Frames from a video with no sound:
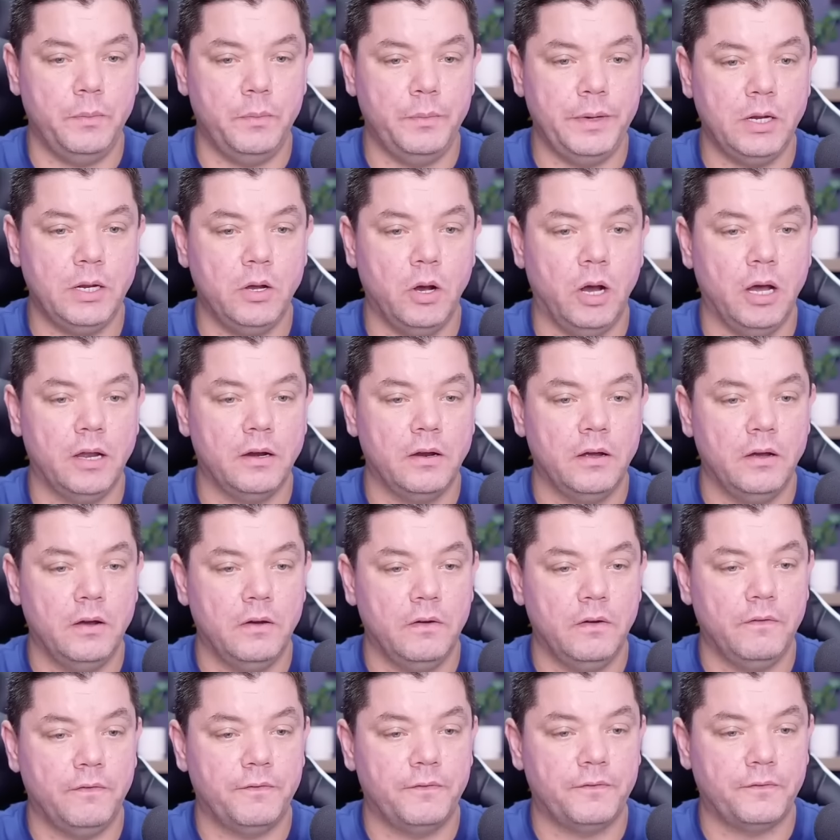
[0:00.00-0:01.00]
one we got
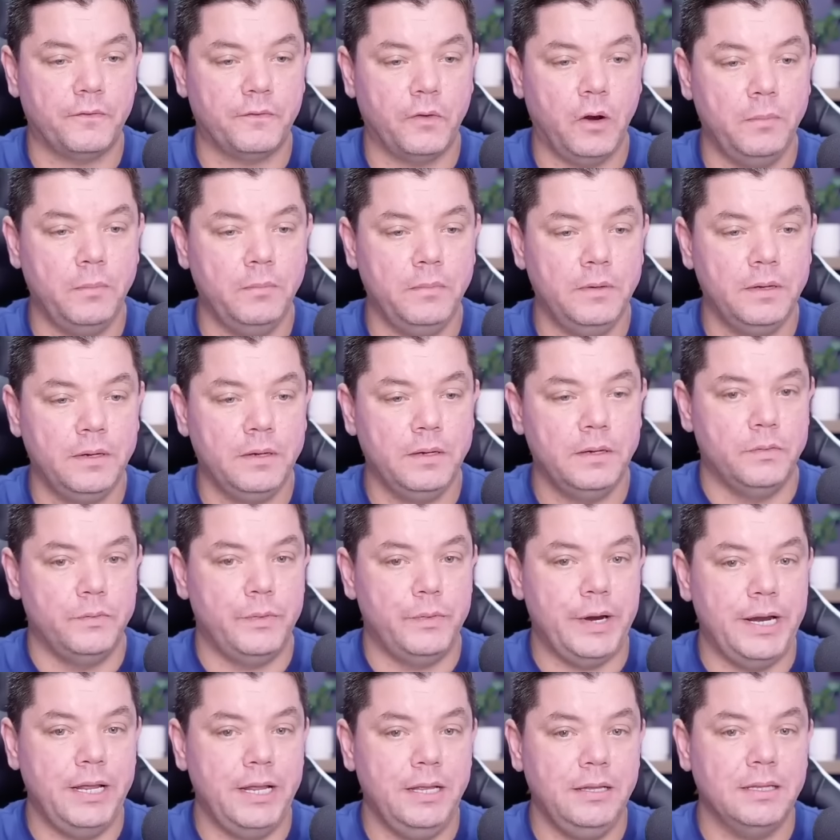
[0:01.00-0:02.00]
from
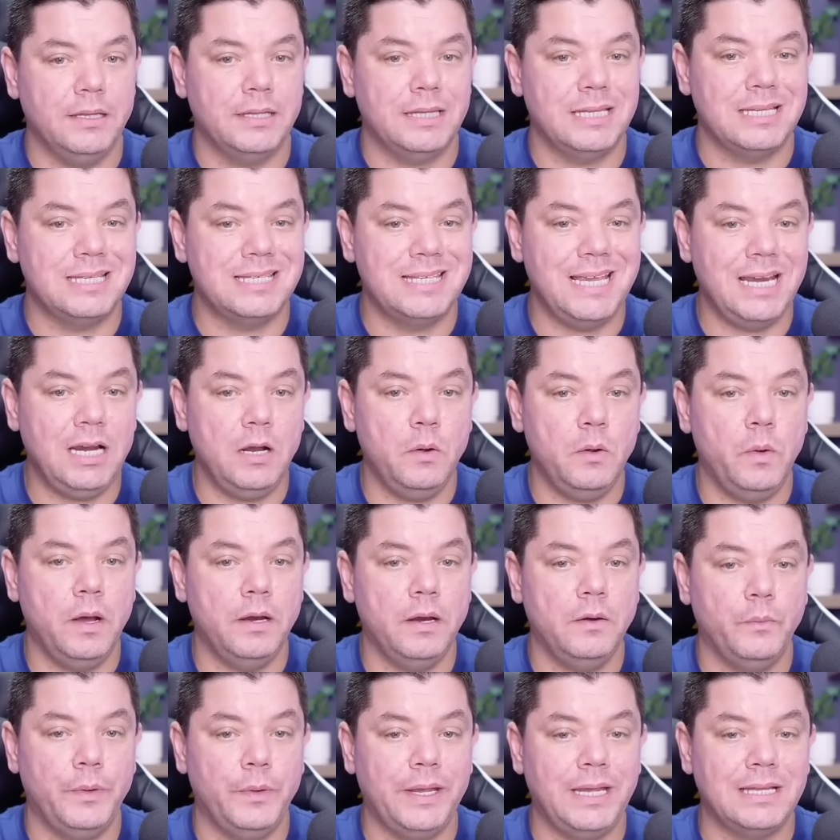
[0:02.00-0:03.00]
Reddit. The second
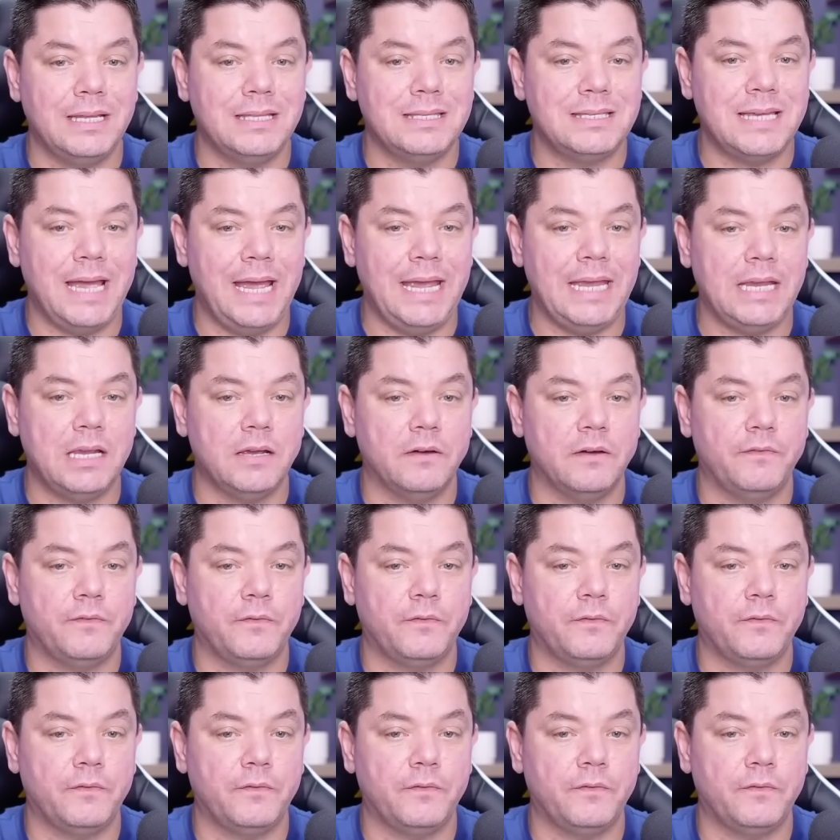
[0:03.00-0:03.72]
one we can take